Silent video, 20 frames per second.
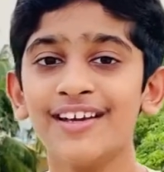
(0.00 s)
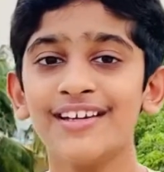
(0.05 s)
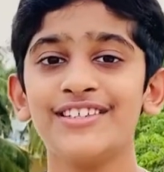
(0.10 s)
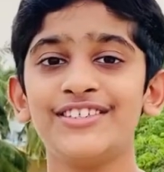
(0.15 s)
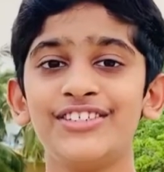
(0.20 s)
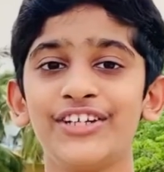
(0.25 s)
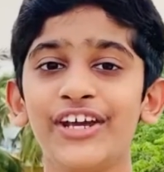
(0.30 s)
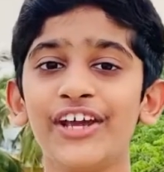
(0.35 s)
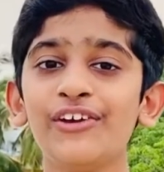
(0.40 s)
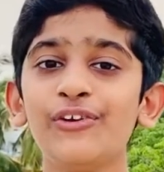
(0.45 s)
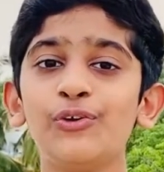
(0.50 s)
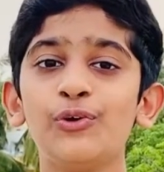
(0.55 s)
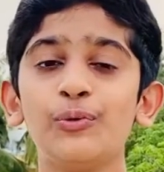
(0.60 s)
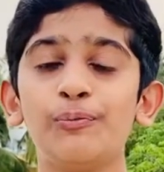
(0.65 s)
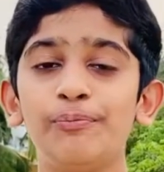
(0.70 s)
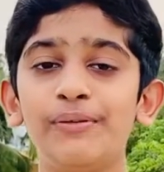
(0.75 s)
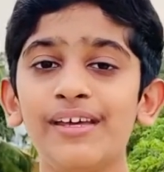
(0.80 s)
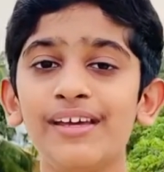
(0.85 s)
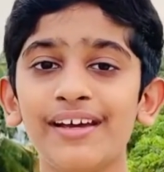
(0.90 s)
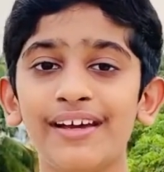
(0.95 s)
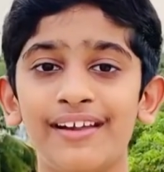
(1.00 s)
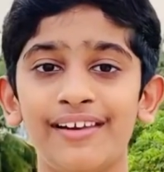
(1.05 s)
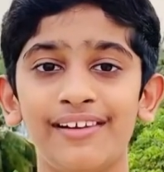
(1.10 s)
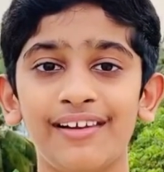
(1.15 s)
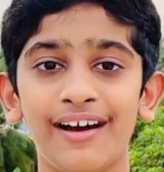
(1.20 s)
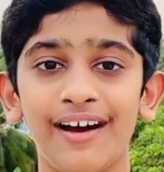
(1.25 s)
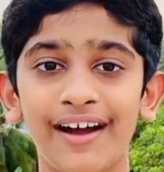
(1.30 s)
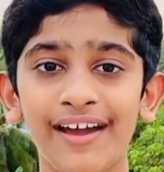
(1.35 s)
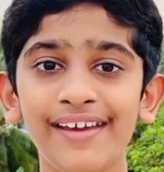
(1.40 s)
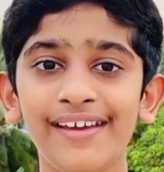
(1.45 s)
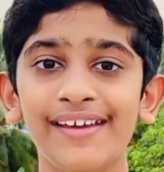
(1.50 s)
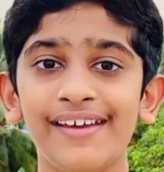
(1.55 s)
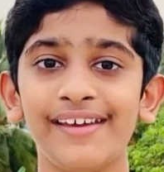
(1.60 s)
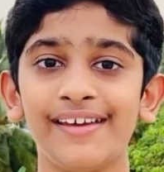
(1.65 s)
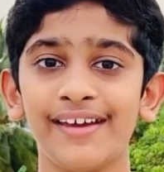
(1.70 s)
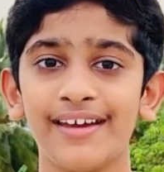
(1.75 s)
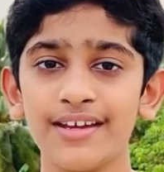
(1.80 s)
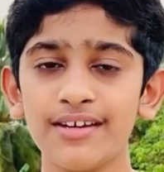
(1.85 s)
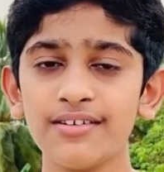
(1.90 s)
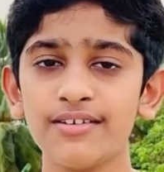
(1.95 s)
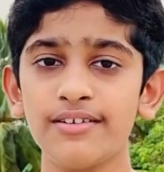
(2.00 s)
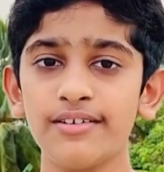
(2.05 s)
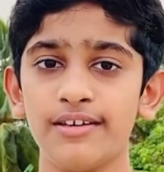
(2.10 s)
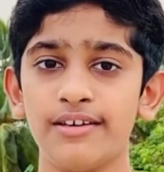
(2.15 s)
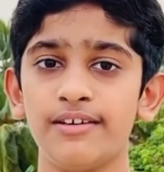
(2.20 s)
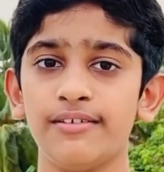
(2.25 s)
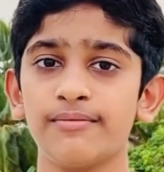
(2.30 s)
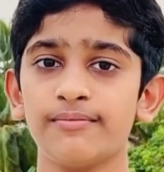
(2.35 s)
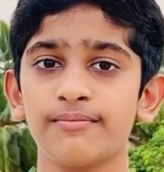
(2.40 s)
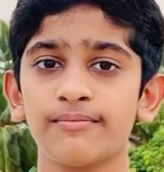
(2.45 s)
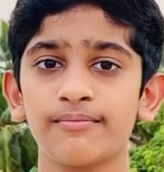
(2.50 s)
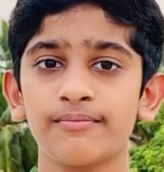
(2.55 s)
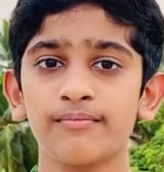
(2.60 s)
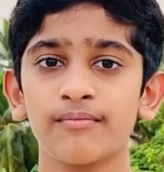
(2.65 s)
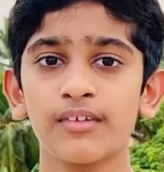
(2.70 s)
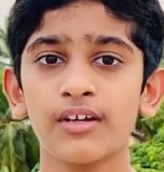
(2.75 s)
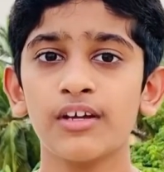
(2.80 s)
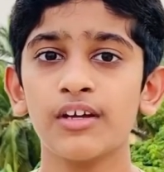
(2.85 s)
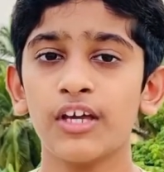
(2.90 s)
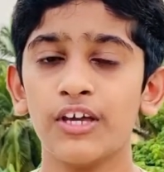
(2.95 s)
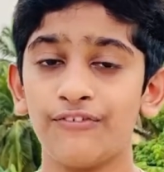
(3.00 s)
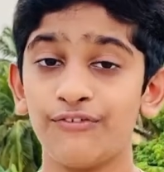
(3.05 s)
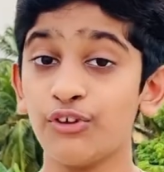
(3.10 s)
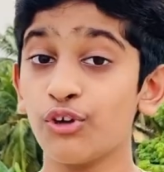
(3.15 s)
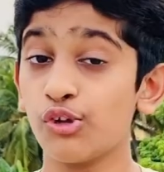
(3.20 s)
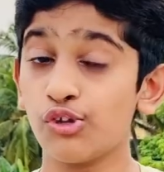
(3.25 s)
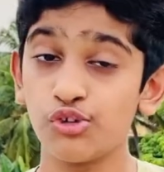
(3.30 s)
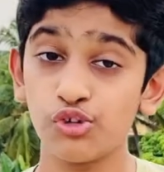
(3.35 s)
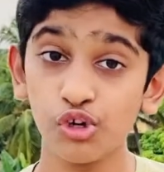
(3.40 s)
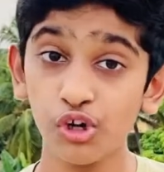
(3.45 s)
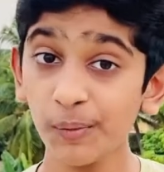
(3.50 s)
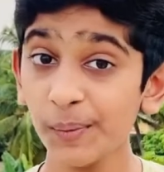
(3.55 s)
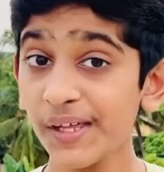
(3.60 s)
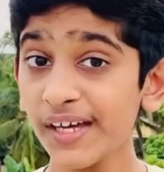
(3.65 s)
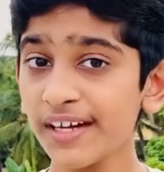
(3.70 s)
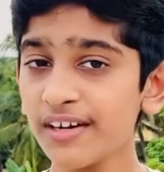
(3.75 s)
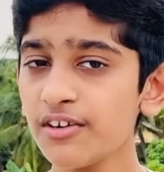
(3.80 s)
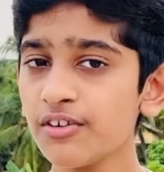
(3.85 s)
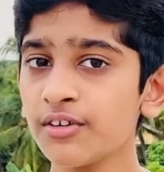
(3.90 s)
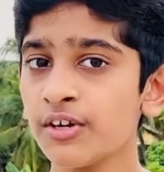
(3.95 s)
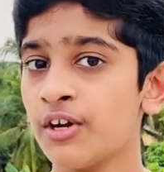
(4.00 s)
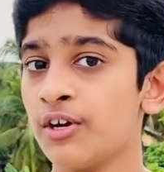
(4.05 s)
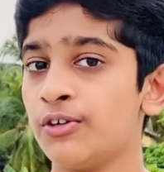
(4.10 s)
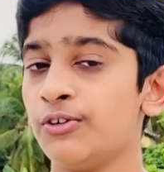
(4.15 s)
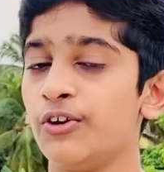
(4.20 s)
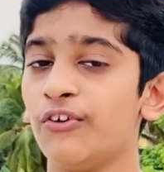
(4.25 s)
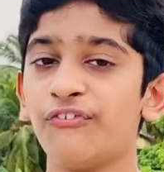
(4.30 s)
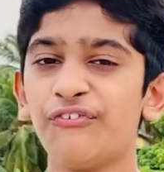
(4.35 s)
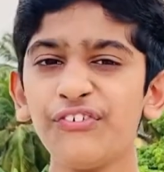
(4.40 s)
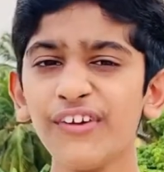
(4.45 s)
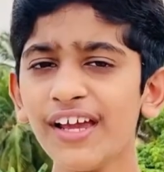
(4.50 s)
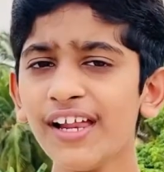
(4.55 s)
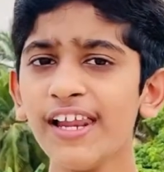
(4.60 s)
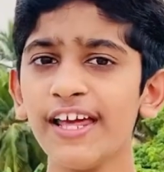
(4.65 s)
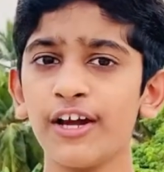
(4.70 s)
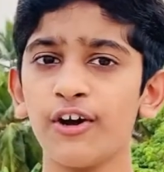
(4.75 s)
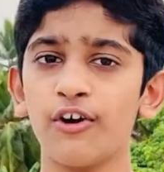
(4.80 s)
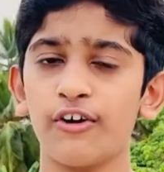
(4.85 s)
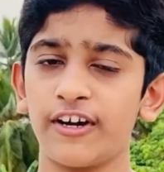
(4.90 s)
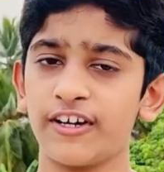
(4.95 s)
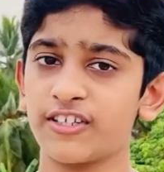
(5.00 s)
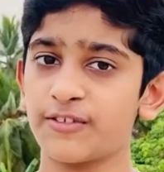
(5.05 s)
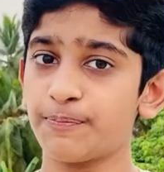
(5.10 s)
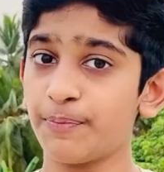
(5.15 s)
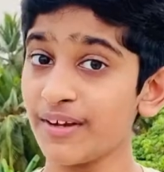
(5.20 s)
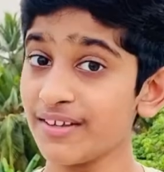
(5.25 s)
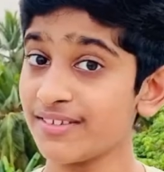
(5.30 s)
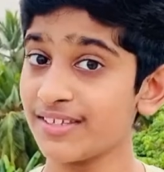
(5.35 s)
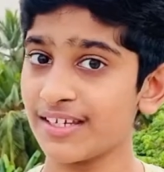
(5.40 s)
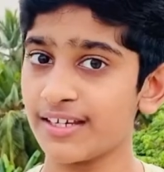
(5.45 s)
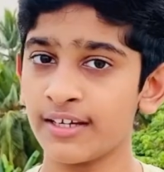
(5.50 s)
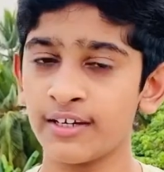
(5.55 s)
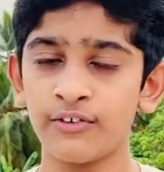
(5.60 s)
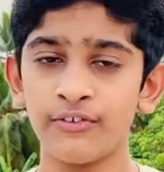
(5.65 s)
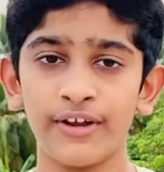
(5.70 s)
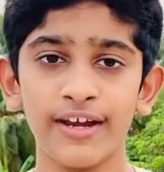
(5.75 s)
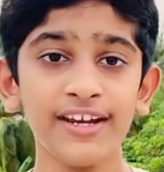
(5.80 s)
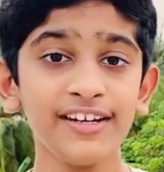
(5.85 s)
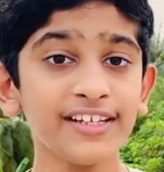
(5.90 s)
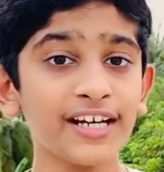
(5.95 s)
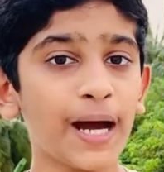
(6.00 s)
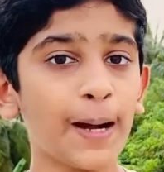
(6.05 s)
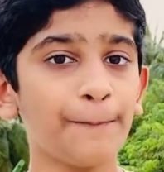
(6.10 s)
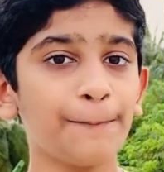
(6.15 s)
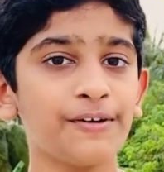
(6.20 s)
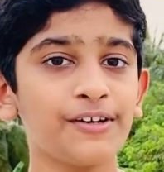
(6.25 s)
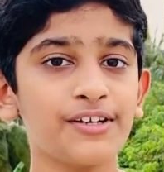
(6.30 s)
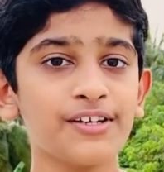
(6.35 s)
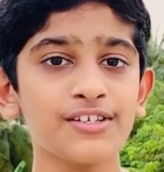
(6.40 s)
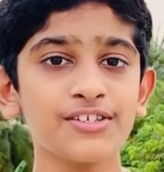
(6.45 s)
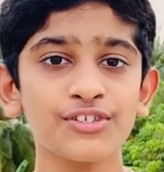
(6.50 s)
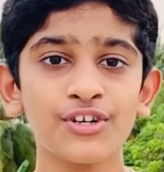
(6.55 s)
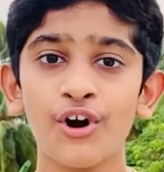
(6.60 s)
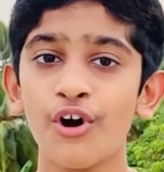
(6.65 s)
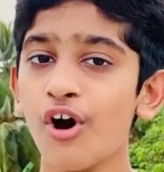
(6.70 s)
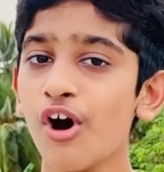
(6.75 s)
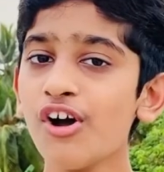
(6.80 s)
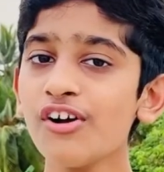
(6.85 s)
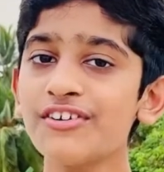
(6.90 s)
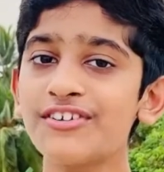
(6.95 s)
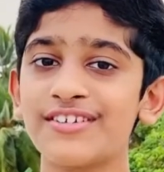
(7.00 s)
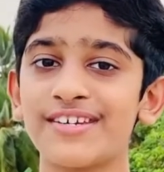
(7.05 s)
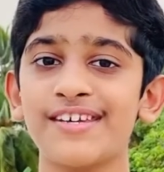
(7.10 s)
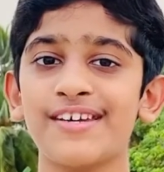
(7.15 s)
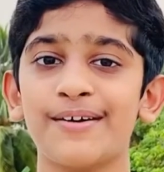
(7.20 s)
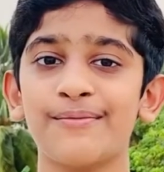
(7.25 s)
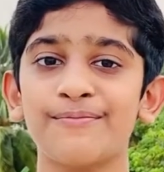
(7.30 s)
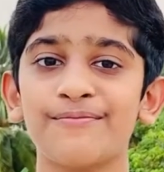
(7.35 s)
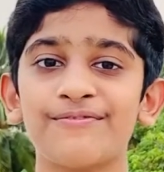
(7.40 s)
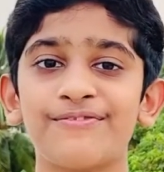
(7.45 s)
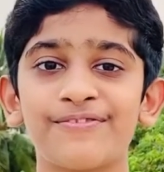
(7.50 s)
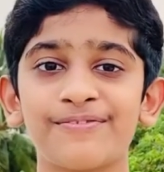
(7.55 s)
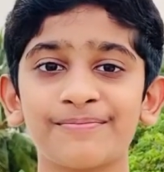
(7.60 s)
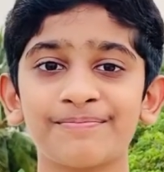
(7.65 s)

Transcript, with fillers: J-U-B-L-I-A-N-T. If you're jubilant, you're feeling or expressing great happiness or triumph.